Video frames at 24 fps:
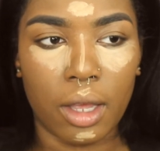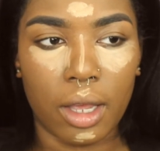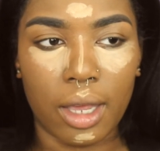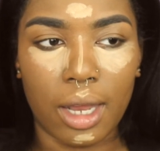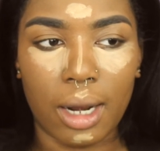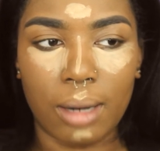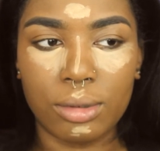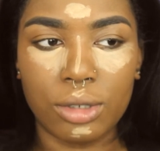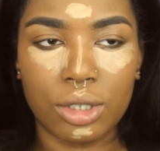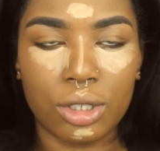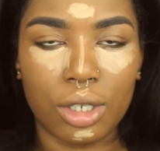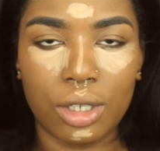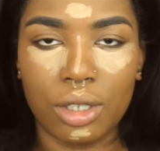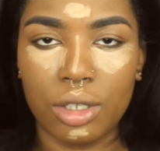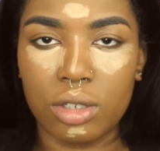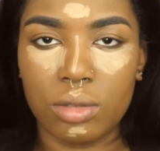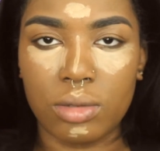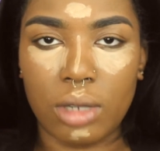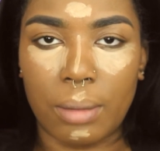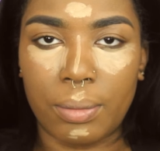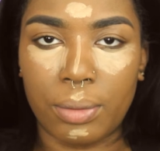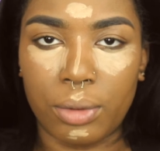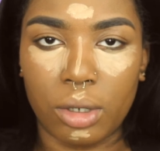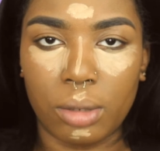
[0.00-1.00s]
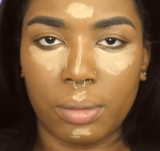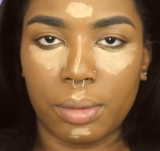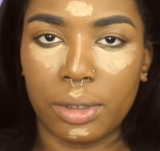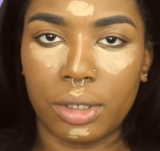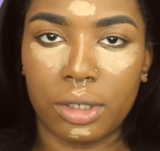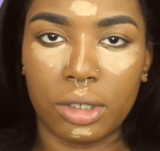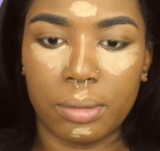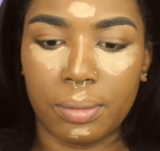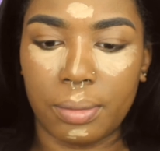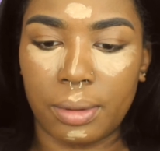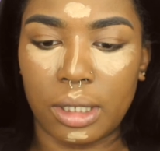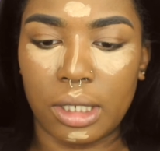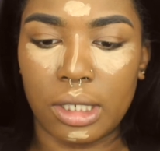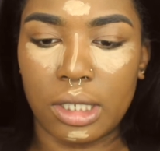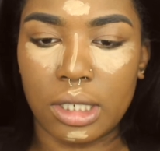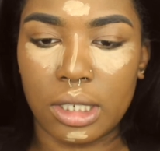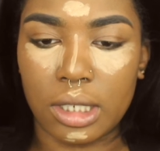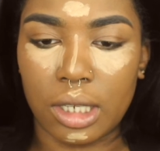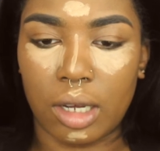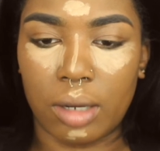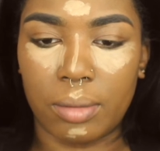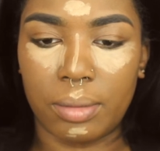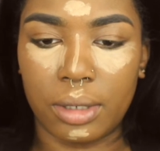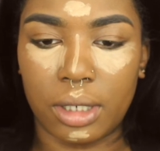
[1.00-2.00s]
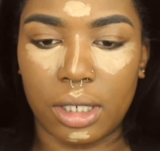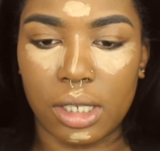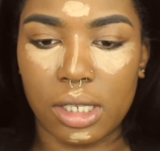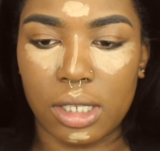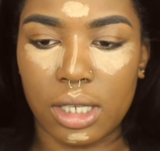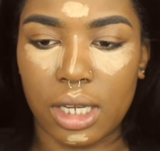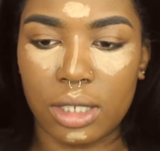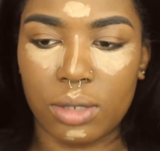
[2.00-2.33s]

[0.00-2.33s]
And I'm just going to use my Beauty Blender to blend this out because